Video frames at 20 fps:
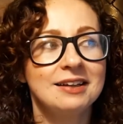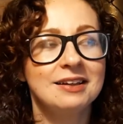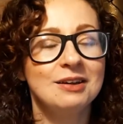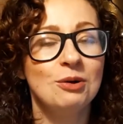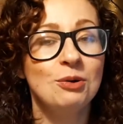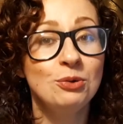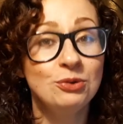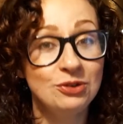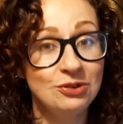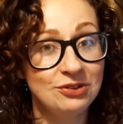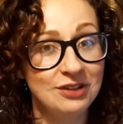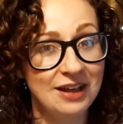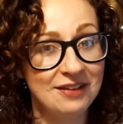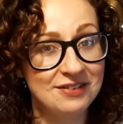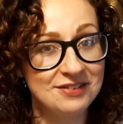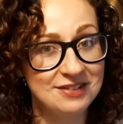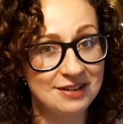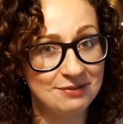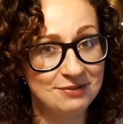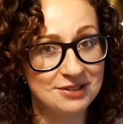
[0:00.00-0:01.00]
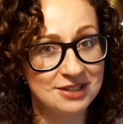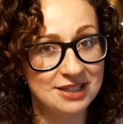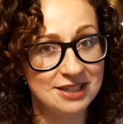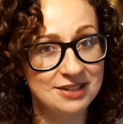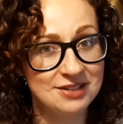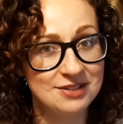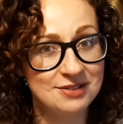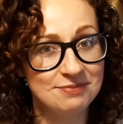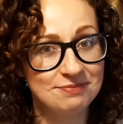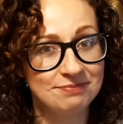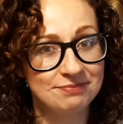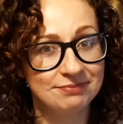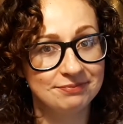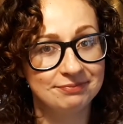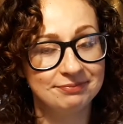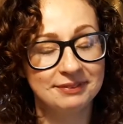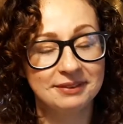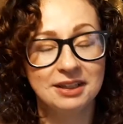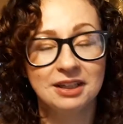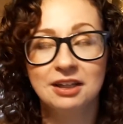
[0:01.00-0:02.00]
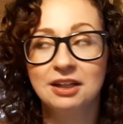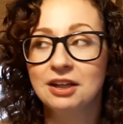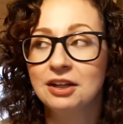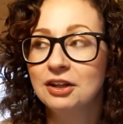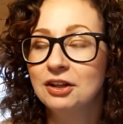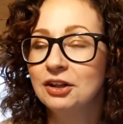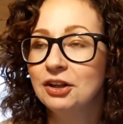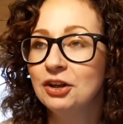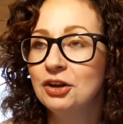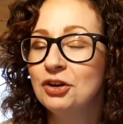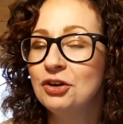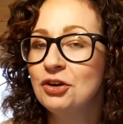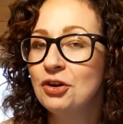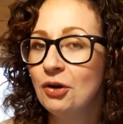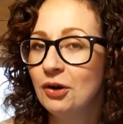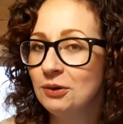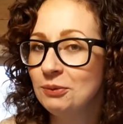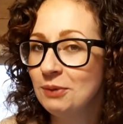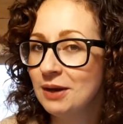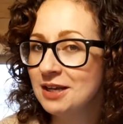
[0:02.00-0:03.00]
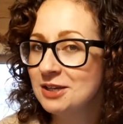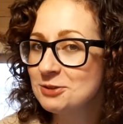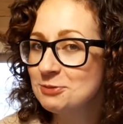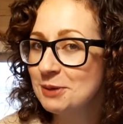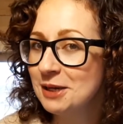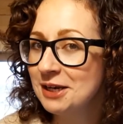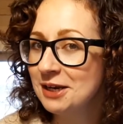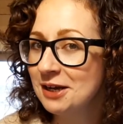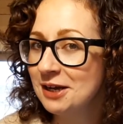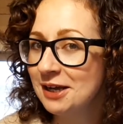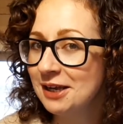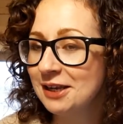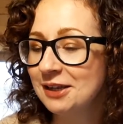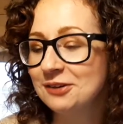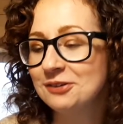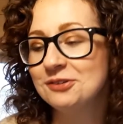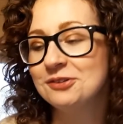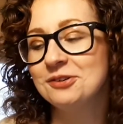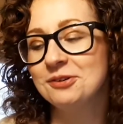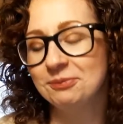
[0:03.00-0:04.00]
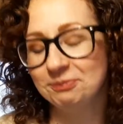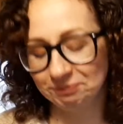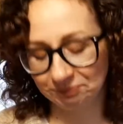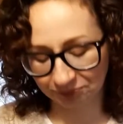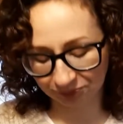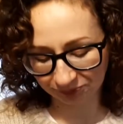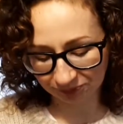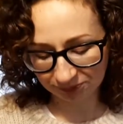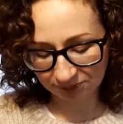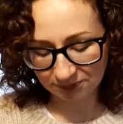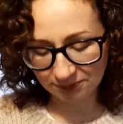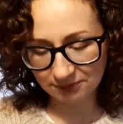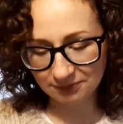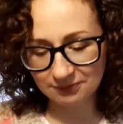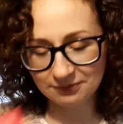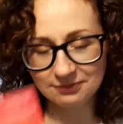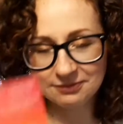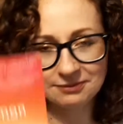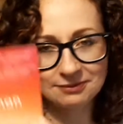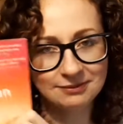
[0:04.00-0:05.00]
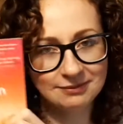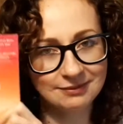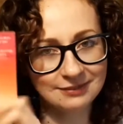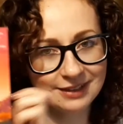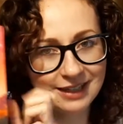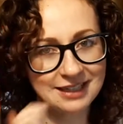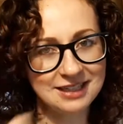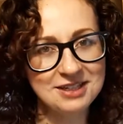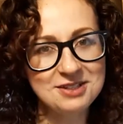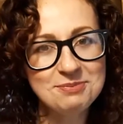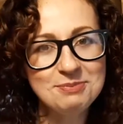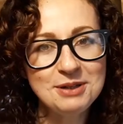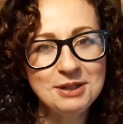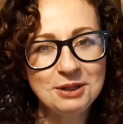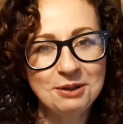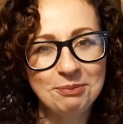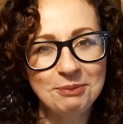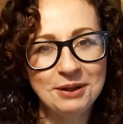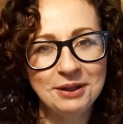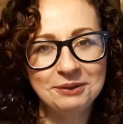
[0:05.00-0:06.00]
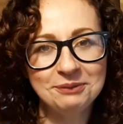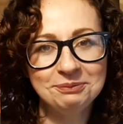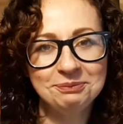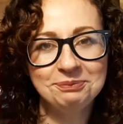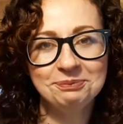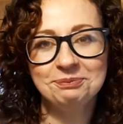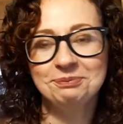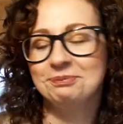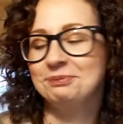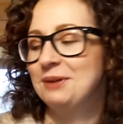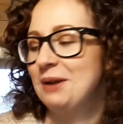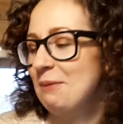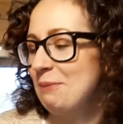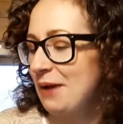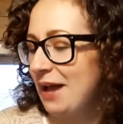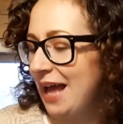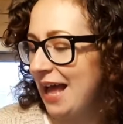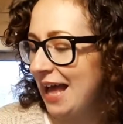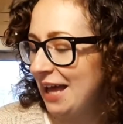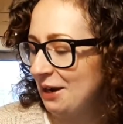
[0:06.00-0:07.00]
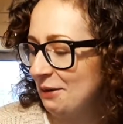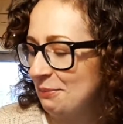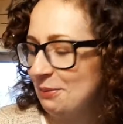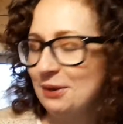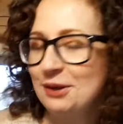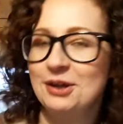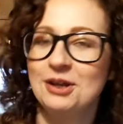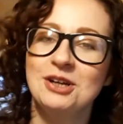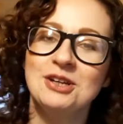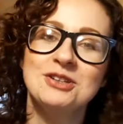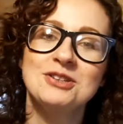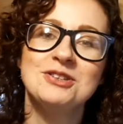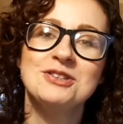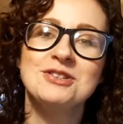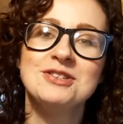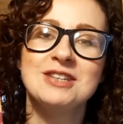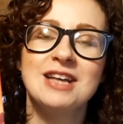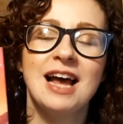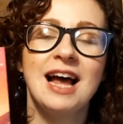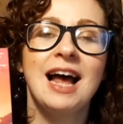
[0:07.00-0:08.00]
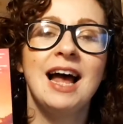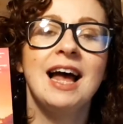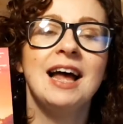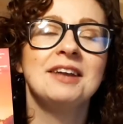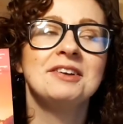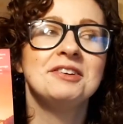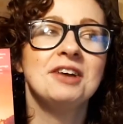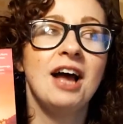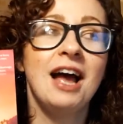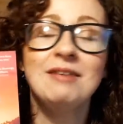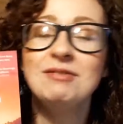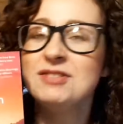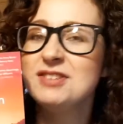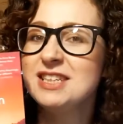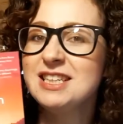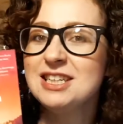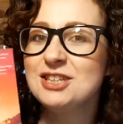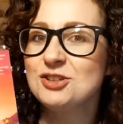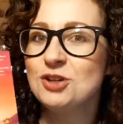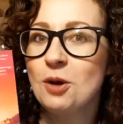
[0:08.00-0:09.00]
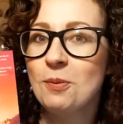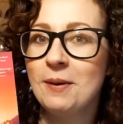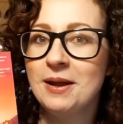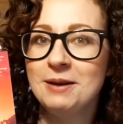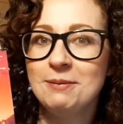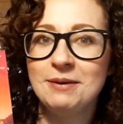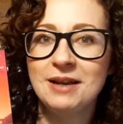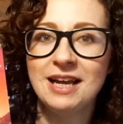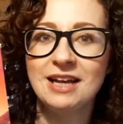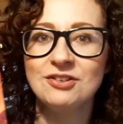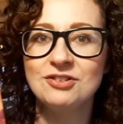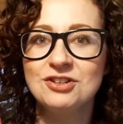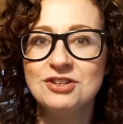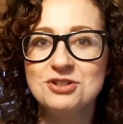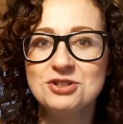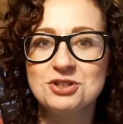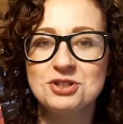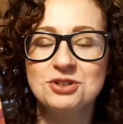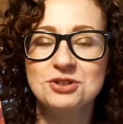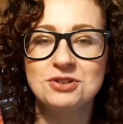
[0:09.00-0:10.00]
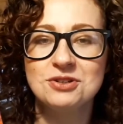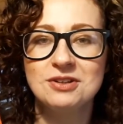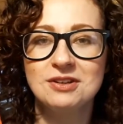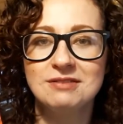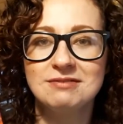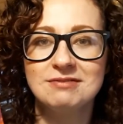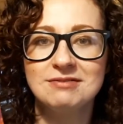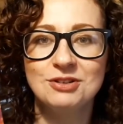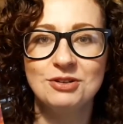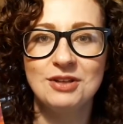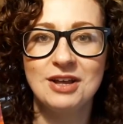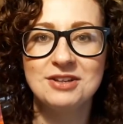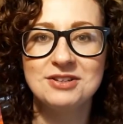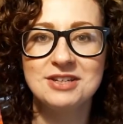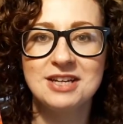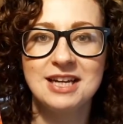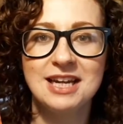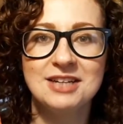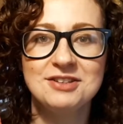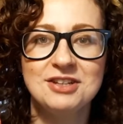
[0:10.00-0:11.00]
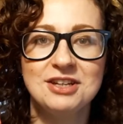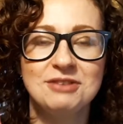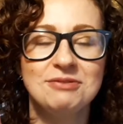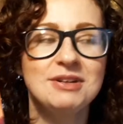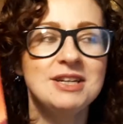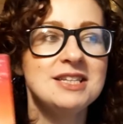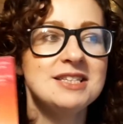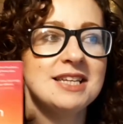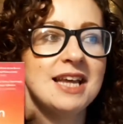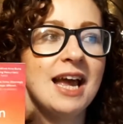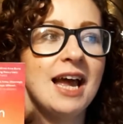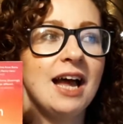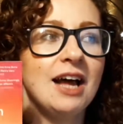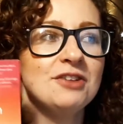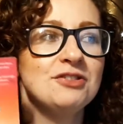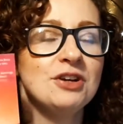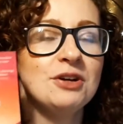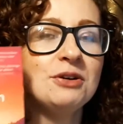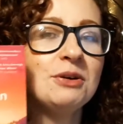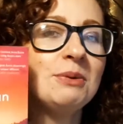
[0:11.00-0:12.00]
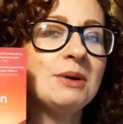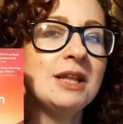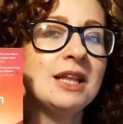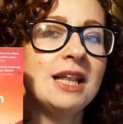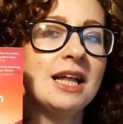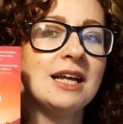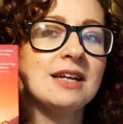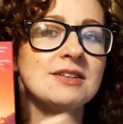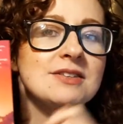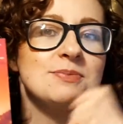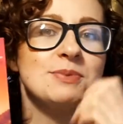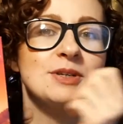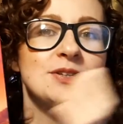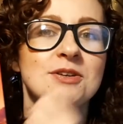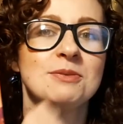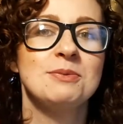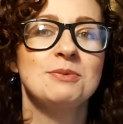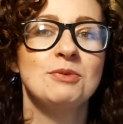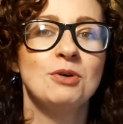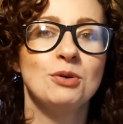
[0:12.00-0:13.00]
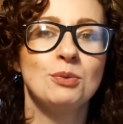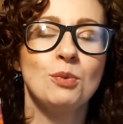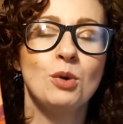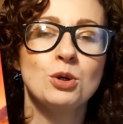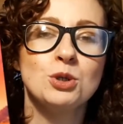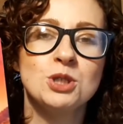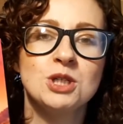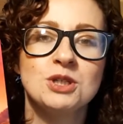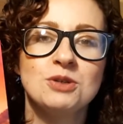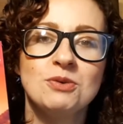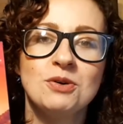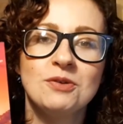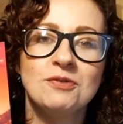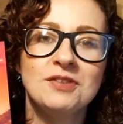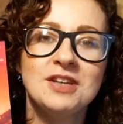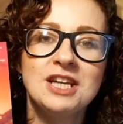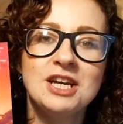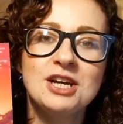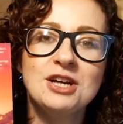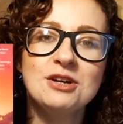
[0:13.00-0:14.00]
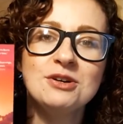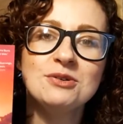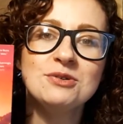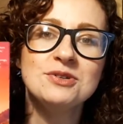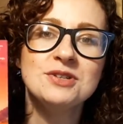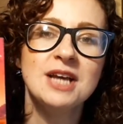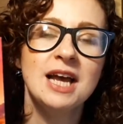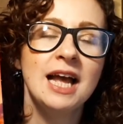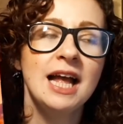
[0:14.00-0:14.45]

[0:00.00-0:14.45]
also set in the 70s, not in Wales but in Ireland. It is Milkman by Anna Burns, and I haven't seen it top anybody else's 2018 reads yet. I don't know whether that's because I've been watching the wrong videos.